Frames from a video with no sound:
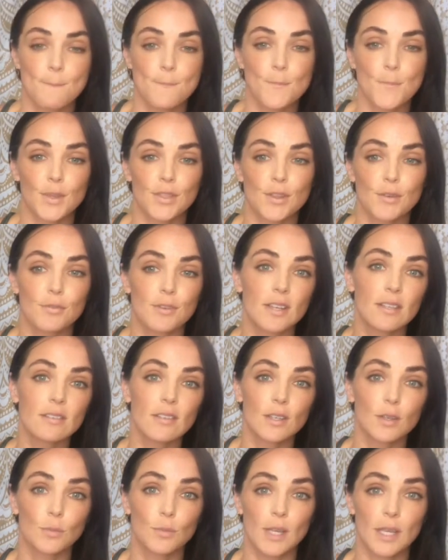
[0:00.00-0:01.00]
But the
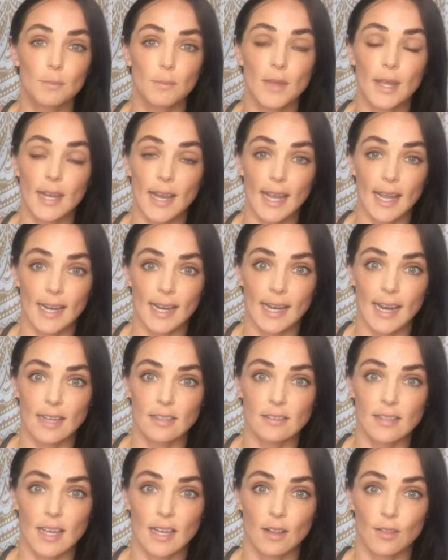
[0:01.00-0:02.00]
reason we inhale and
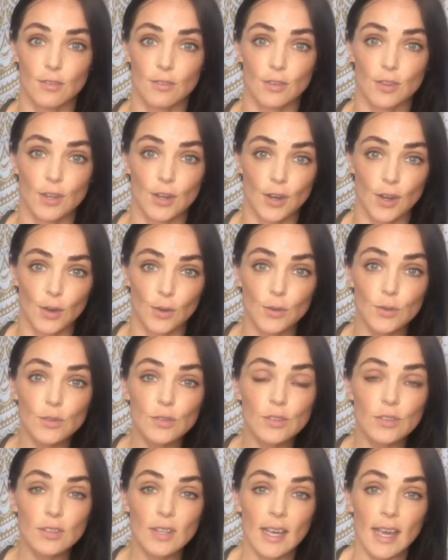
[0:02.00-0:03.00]
exhale through the
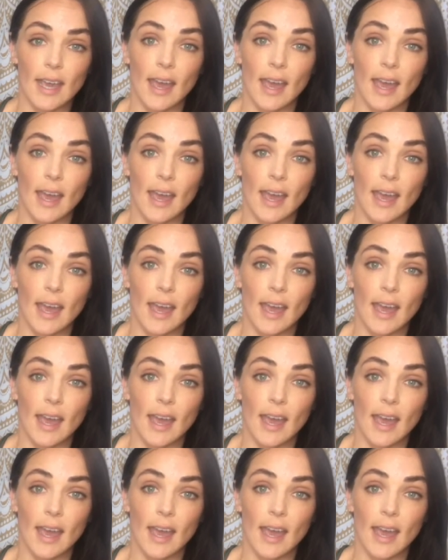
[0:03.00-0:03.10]
nose,